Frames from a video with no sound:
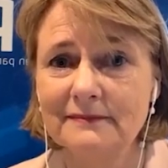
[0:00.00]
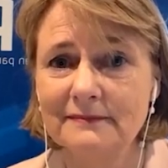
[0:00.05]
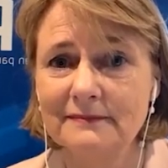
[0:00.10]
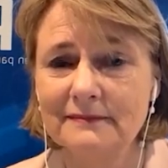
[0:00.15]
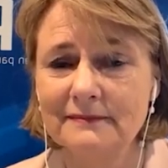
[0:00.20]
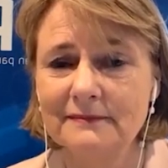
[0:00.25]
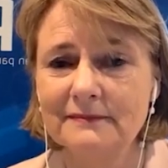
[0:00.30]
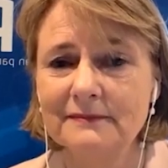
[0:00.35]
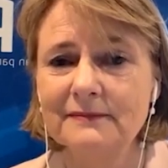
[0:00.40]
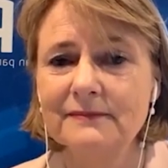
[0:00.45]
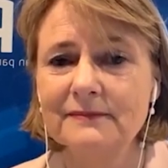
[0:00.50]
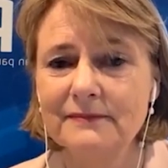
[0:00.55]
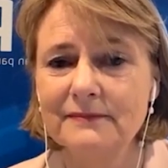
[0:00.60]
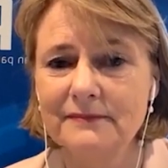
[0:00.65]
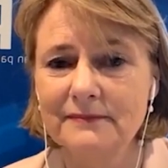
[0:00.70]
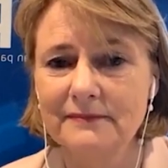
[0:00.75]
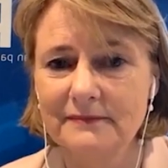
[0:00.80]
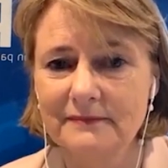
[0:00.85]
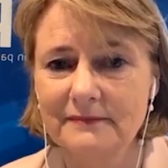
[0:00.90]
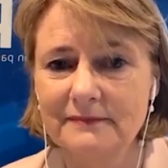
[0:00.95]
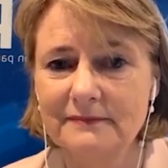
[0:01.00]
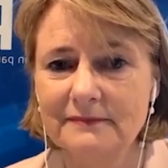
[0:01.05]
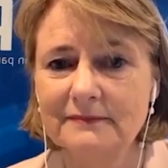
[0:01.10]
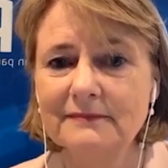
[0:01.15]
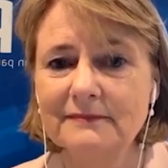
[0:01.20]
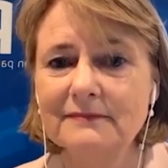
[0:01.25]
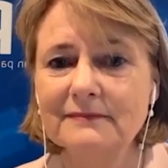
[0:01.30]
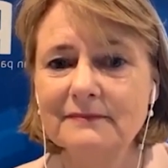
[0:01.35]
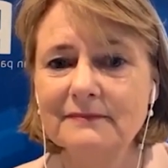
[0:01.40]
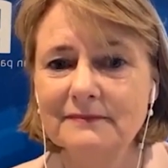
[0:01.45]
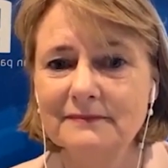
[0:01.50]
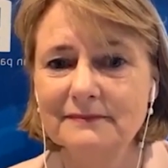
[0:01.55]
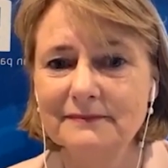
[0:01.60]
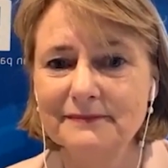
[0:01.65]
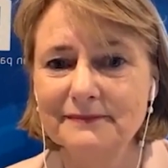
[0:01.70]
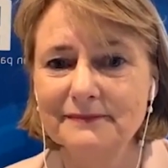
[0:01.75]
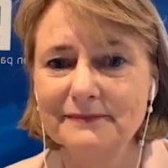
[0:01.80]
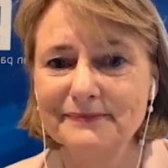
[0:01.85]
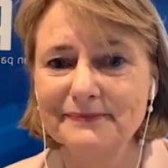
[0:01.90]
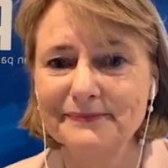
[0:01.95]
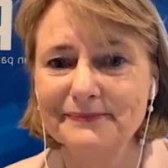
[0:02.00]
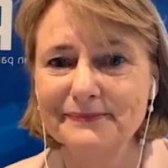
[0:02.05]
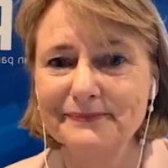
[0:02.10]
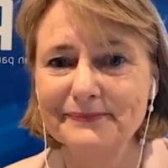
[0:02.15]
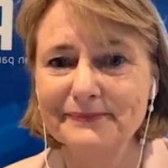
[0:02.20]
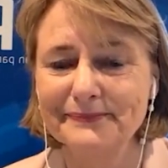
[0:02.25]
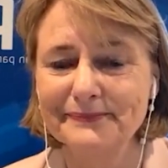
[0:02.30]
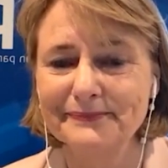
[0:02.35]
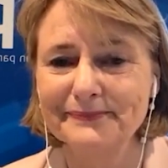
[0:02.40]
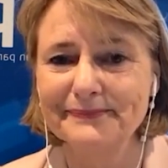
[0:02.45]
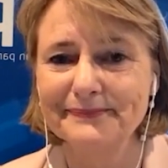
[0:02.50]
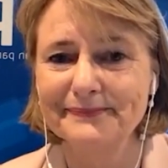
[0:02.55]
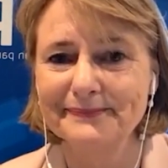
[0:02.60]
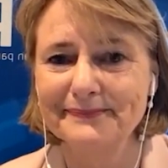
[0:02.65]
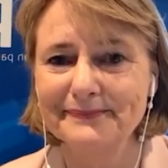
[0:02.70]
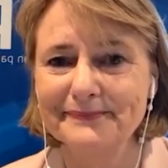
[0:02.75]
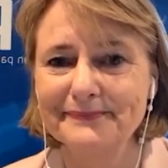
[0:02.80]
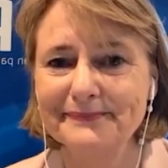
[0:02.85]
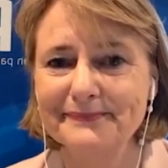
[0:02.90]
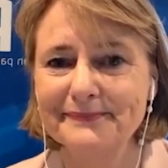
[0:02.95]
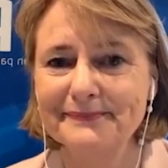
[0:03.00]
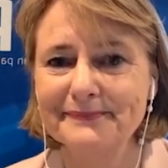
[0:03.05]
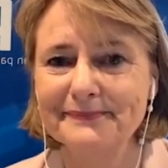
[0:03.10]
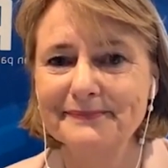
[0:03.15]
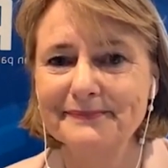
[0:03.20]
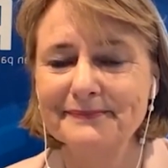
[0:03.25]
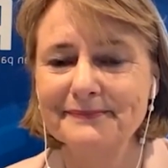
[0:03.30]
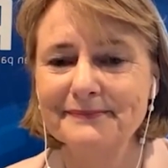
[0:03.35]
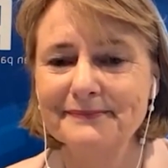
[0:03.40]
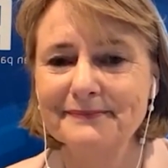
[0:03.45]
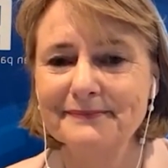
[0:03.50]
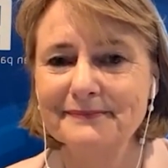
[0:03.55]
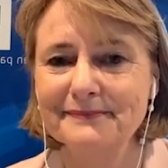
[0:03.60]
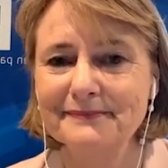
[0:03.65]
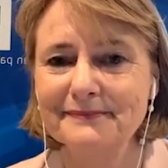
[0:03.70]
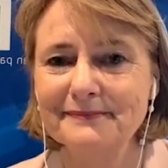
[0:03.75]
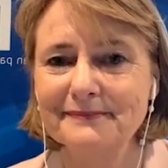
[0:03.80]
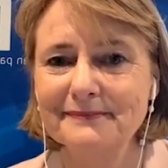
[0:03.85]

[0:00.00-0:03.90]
The person shown says nothing.